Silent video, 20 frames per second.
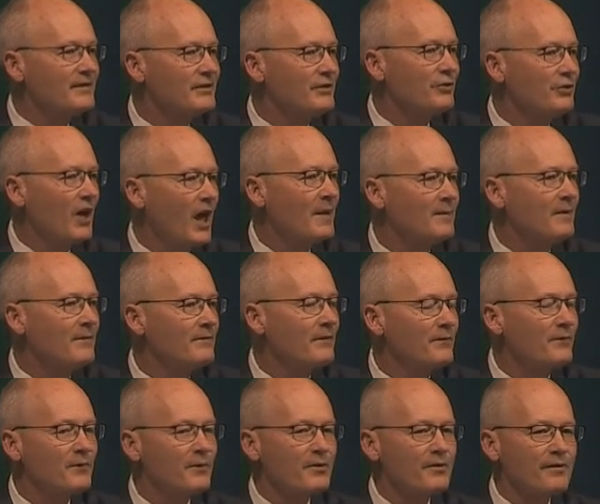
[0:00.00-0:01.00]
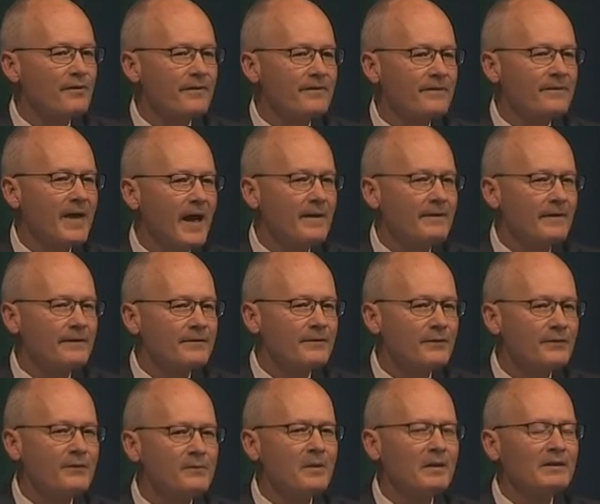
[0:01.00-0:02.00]
and you came even further from that, if you're
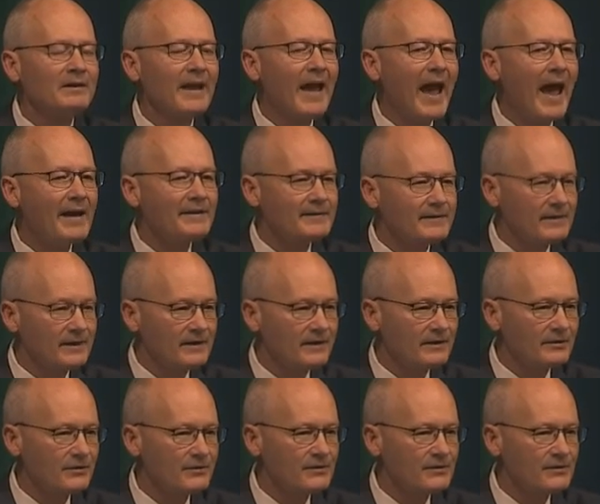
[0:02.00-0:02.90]
from Alaska, could you